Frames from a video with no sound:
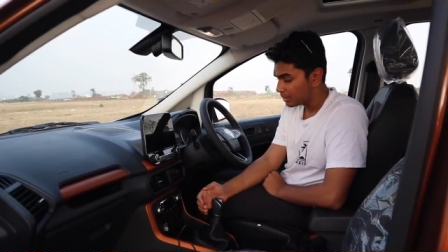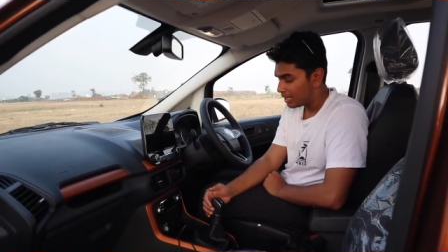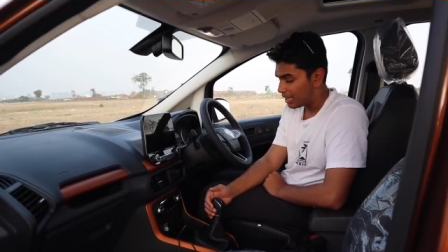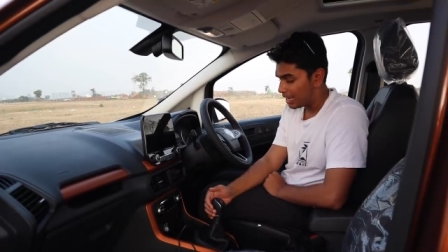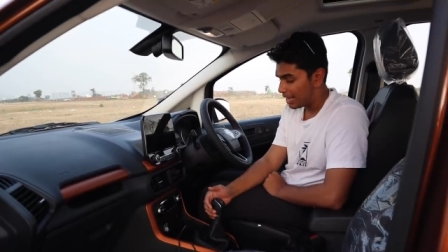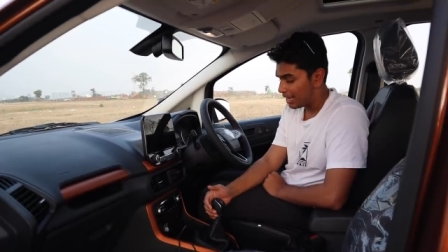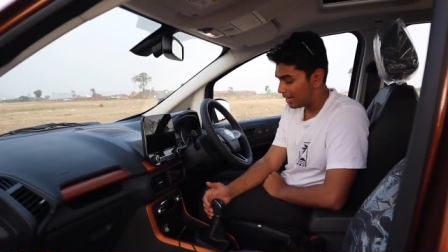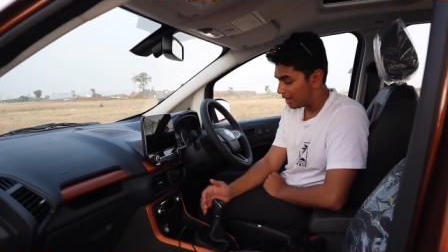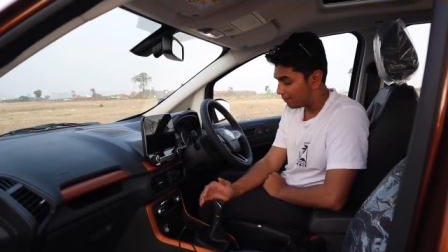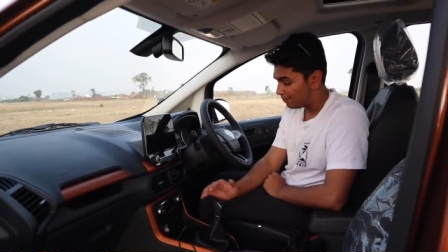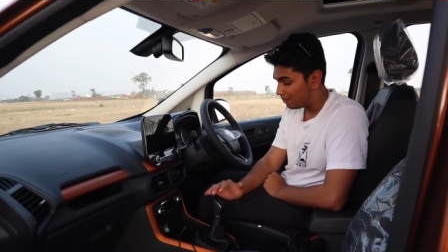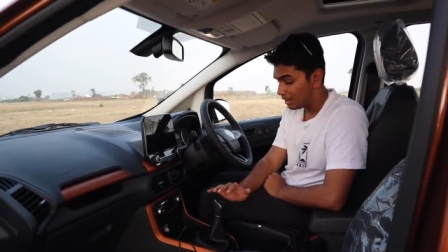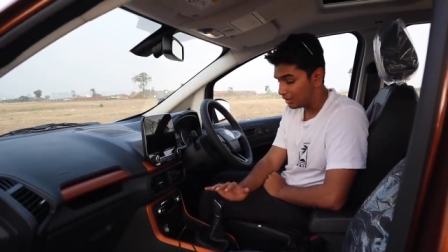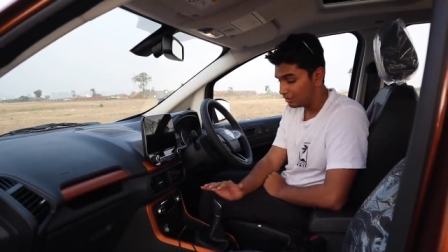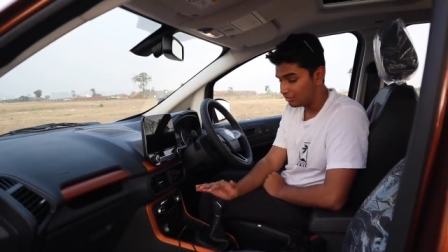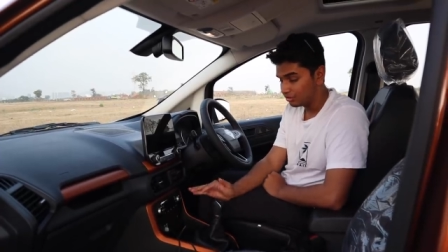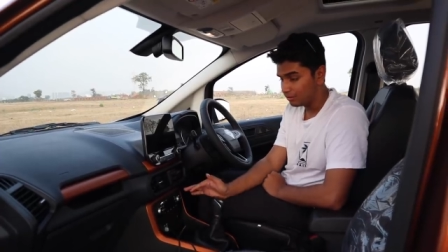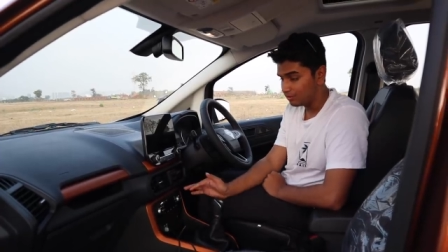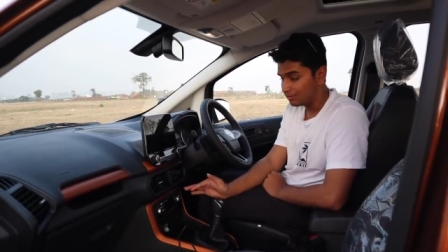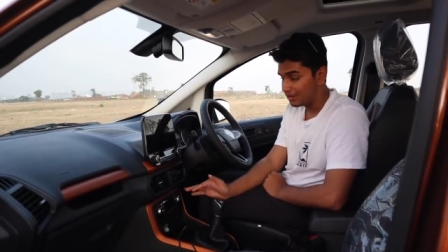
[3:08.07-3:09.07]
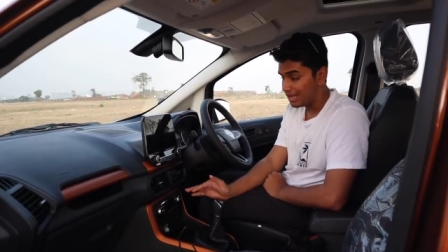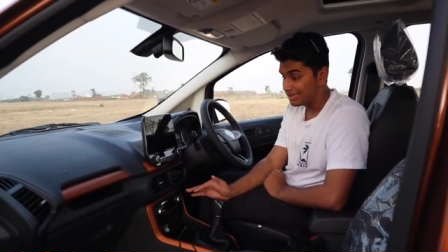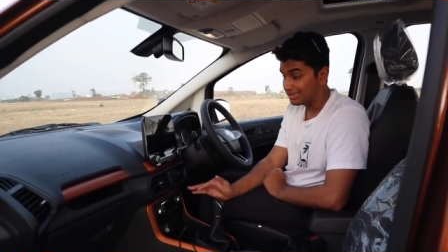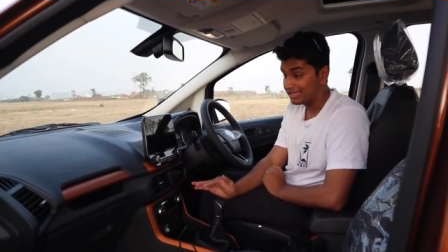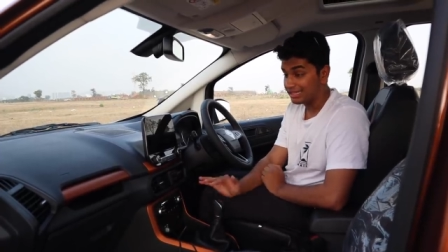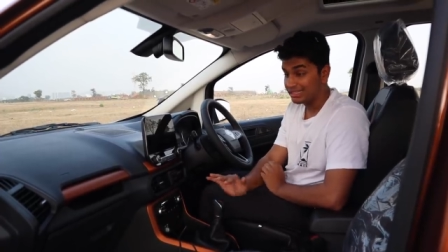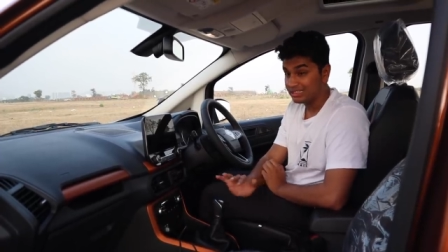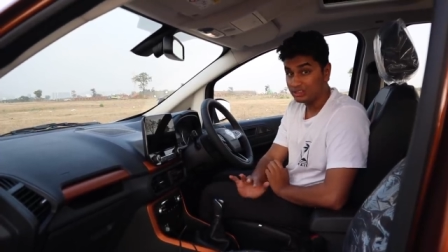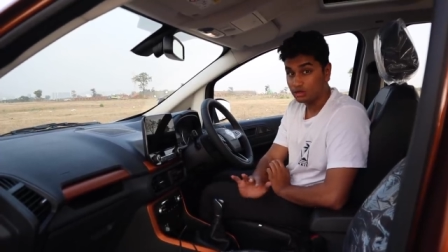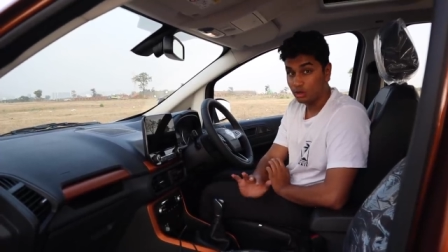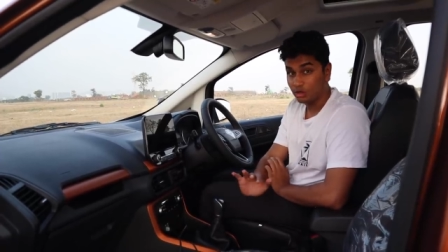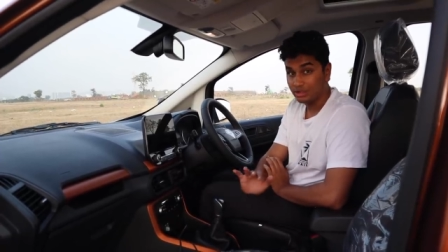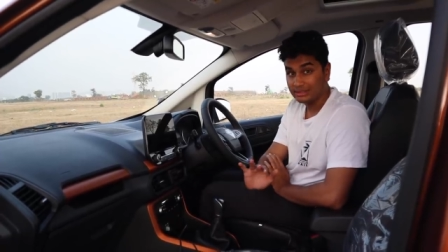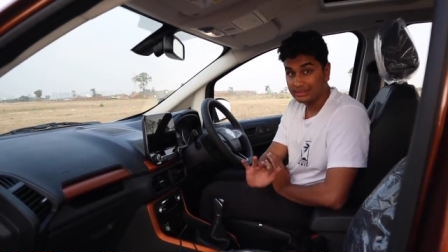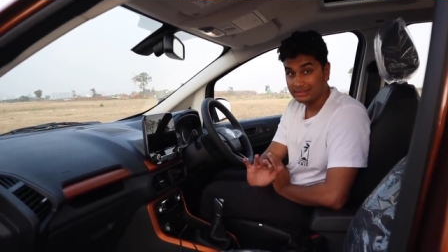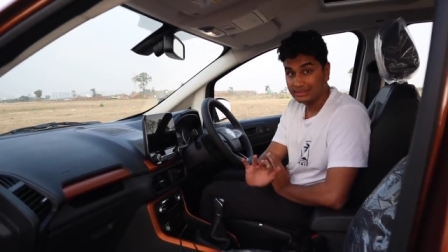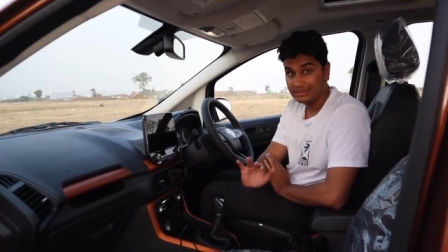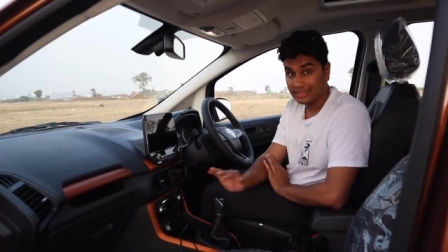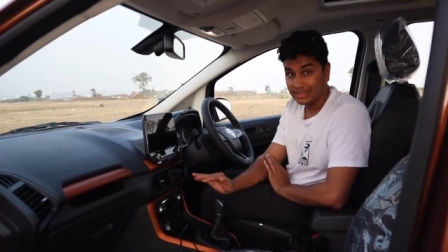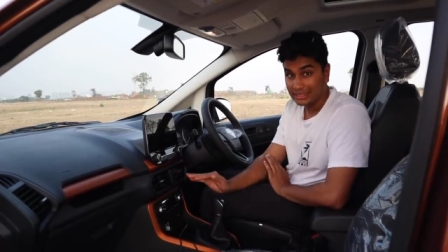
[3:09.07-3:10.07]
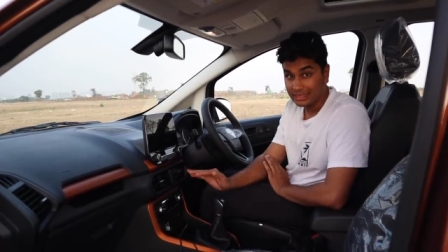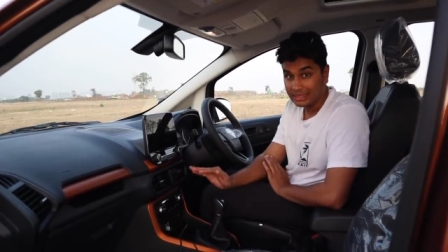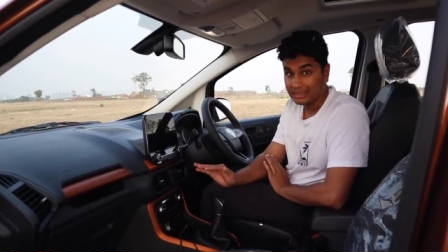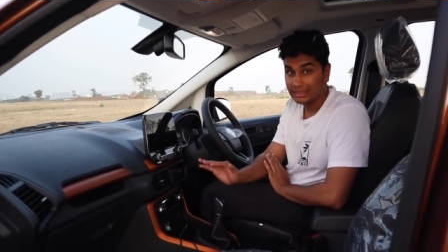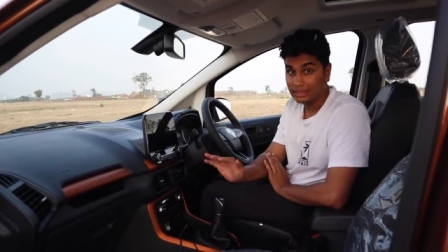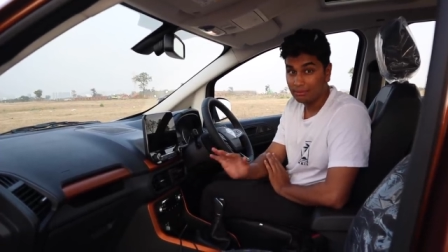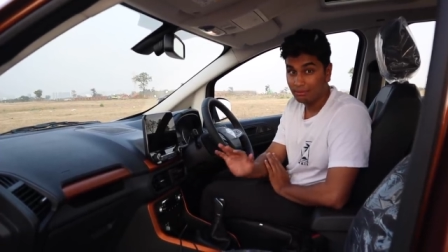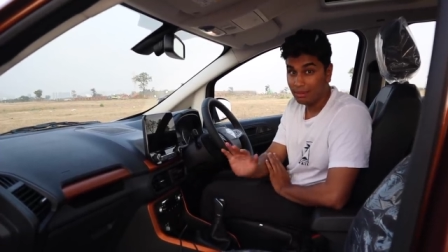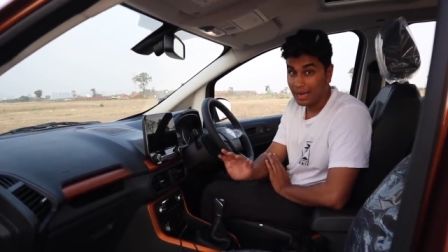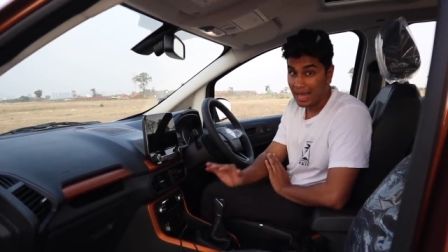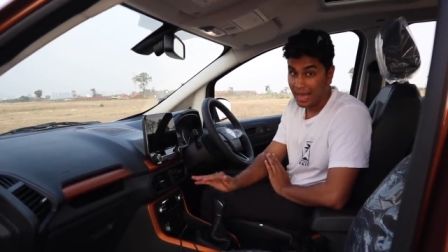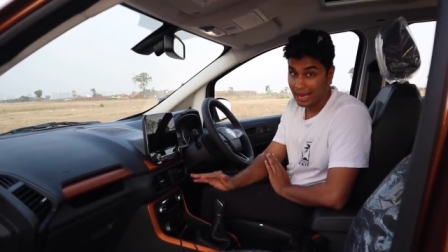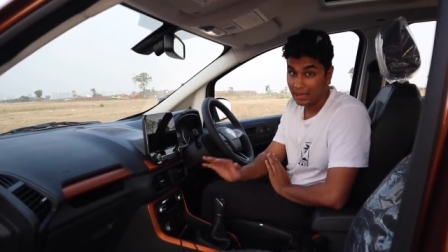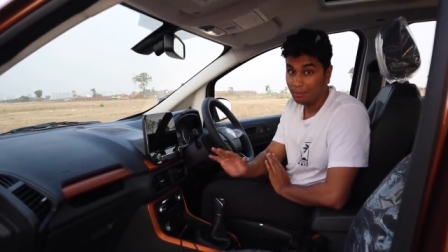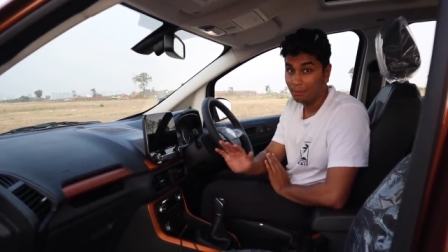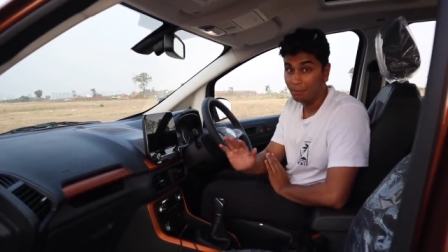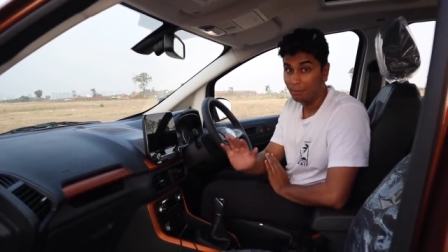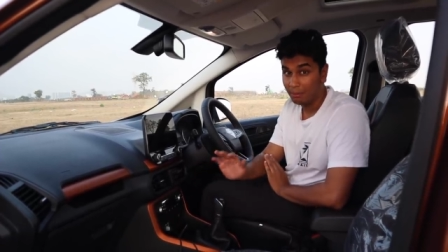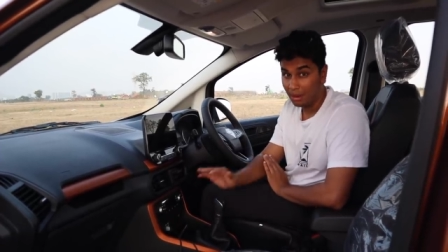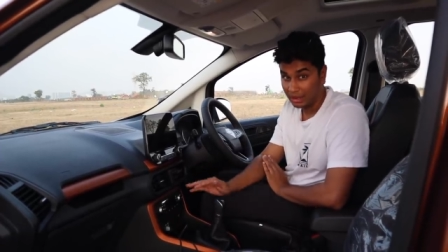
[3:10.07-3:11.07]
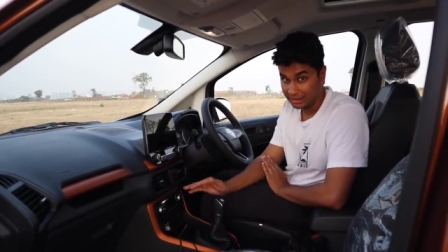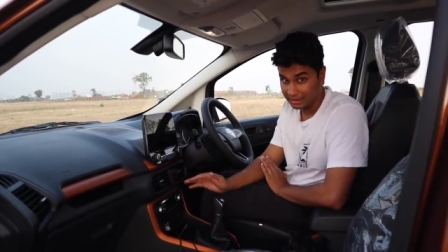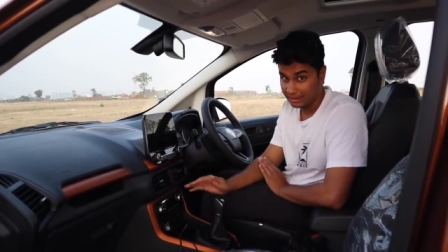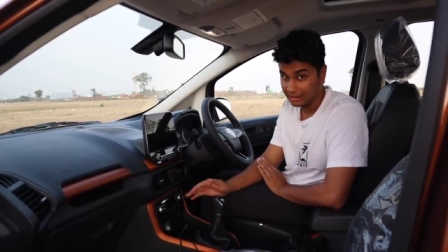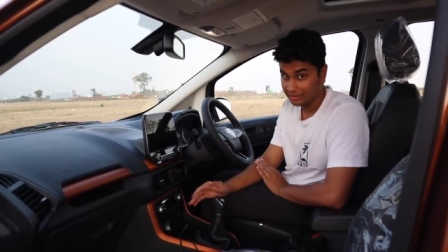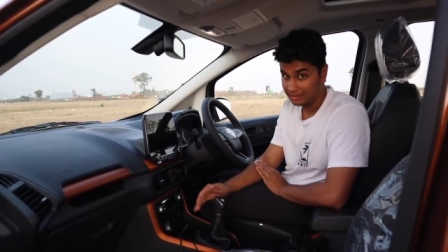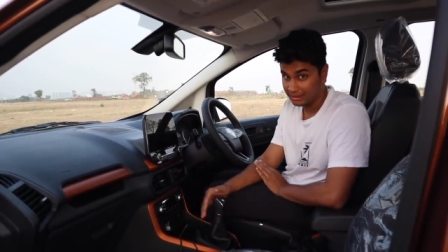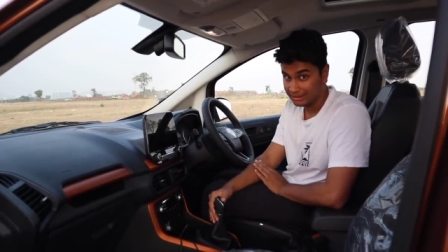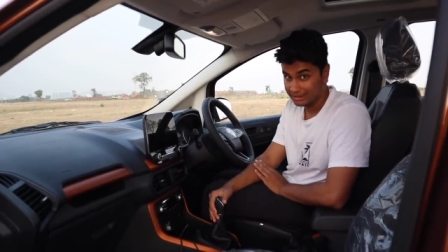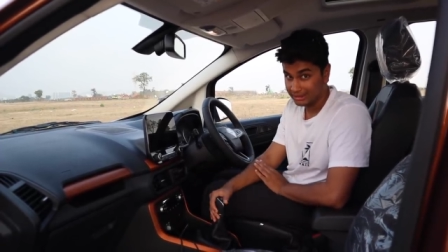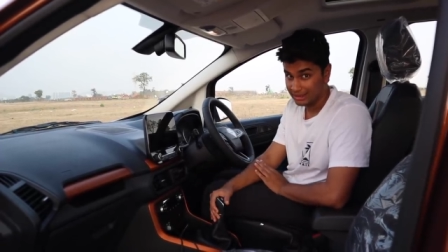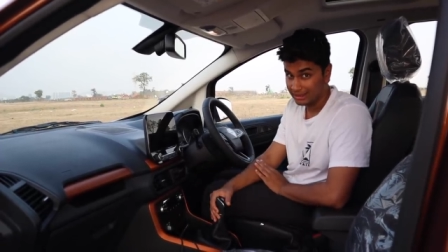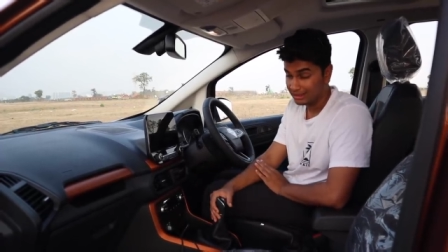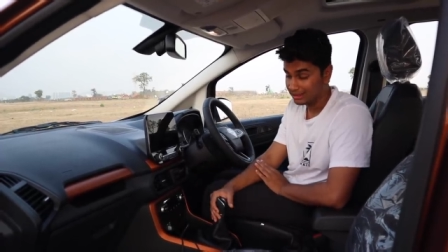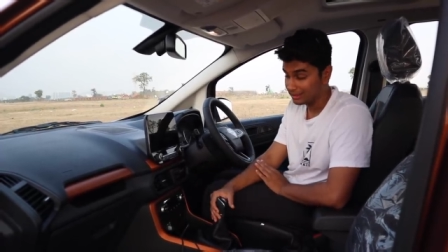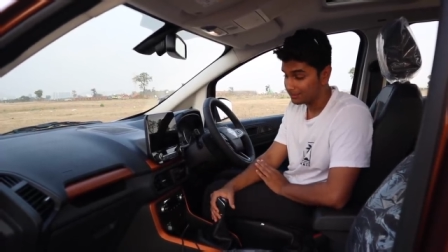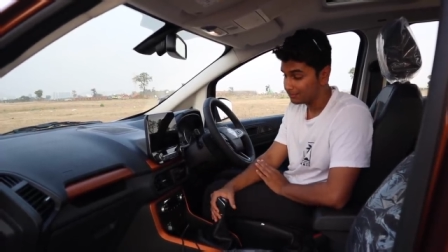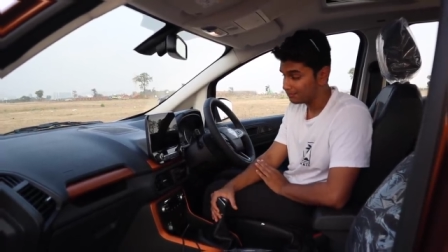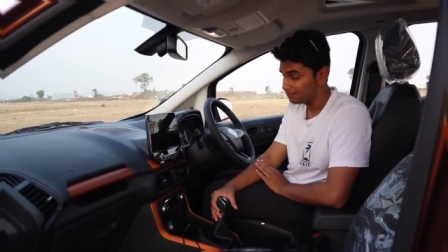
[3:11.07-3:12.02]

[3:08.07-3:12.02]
and apart from that there is not a single blank button in this car.